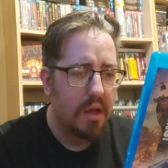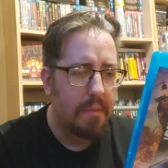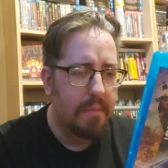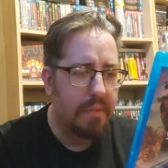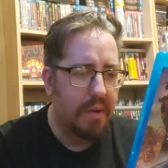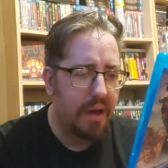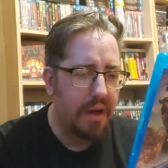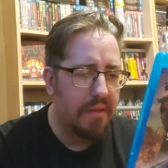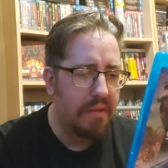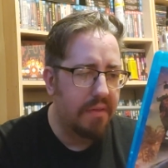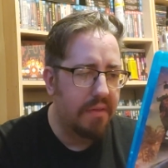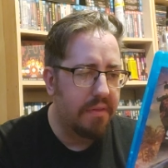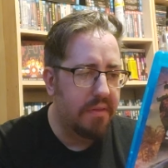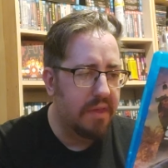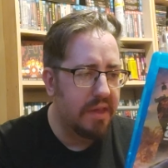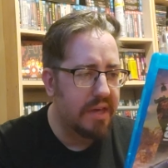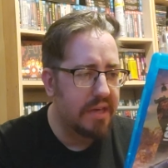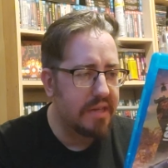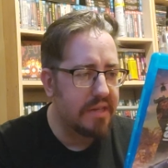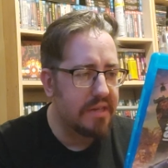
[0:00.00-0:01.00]
but
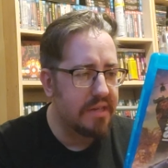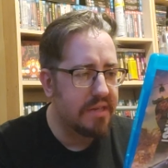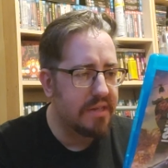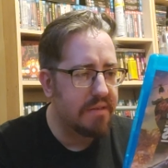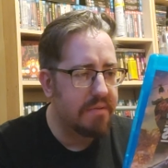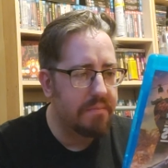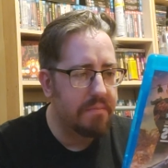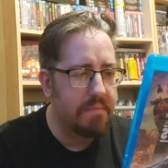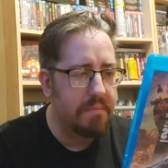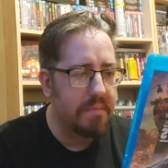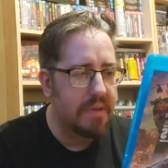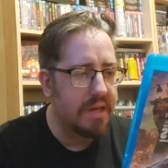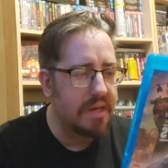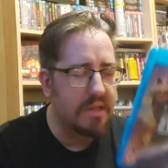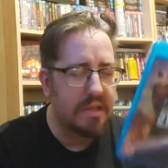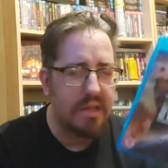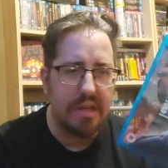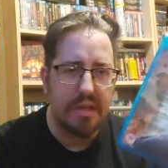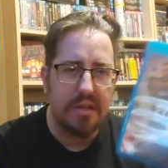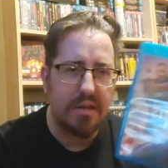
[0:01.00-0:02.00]
they
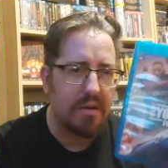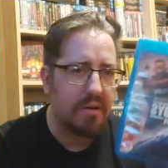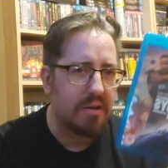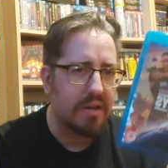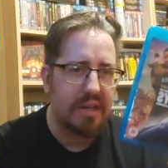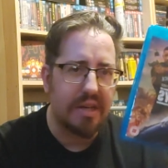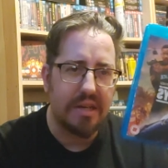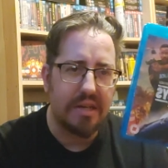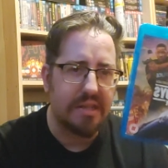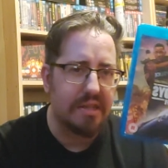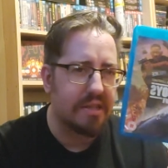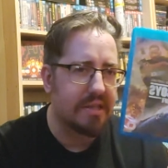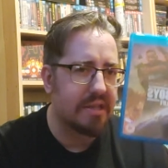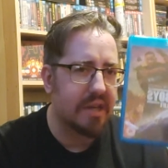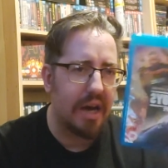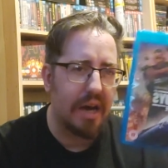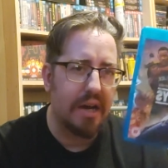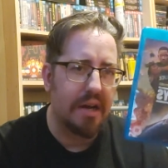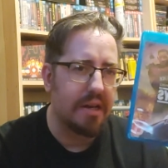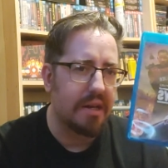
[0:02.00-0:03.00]
made this look
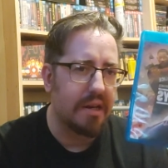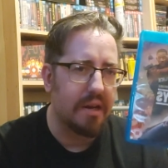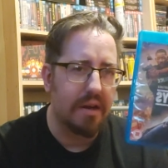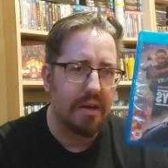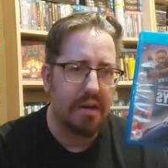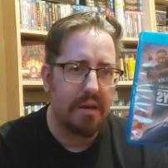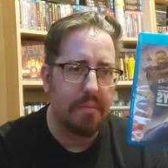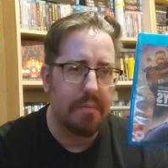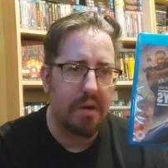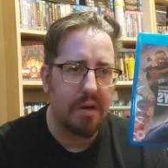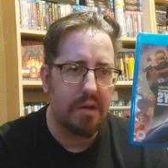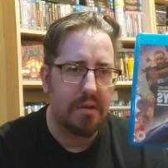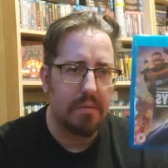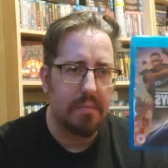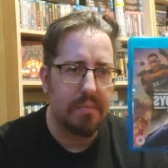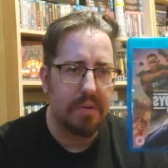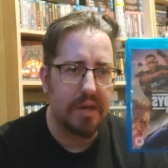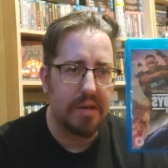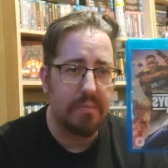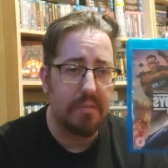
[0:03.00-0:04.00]
exactly like a Michael
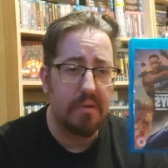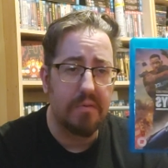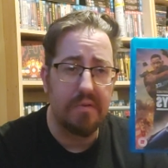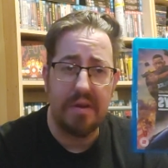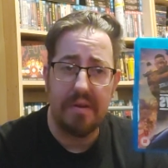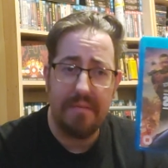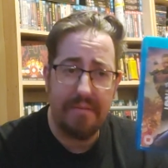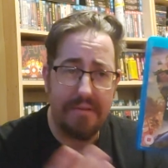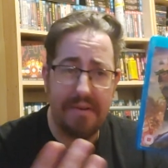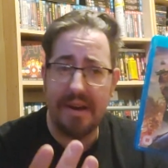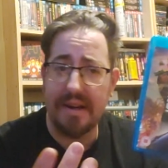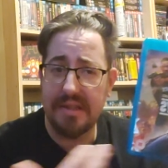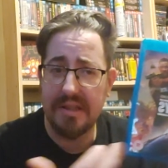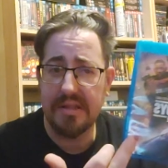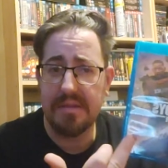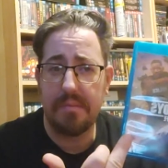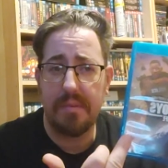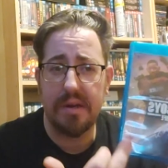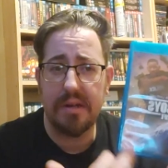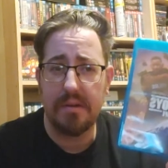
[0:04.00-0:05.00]
Bay movie. In fact,
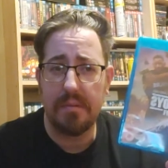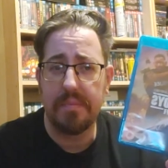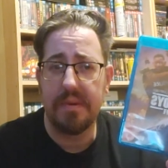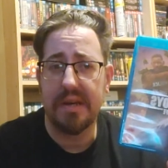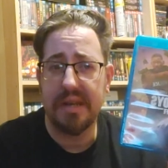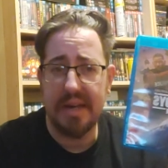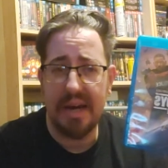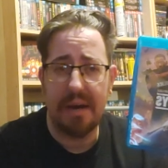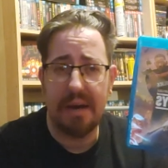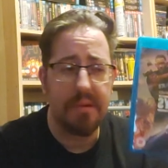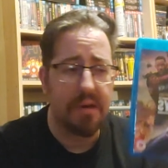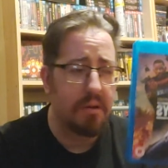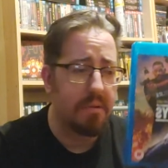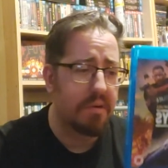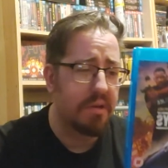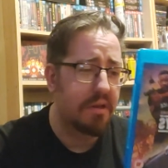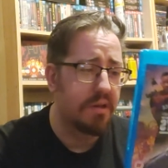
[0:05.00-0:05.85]
there's a Michael Bay cameo in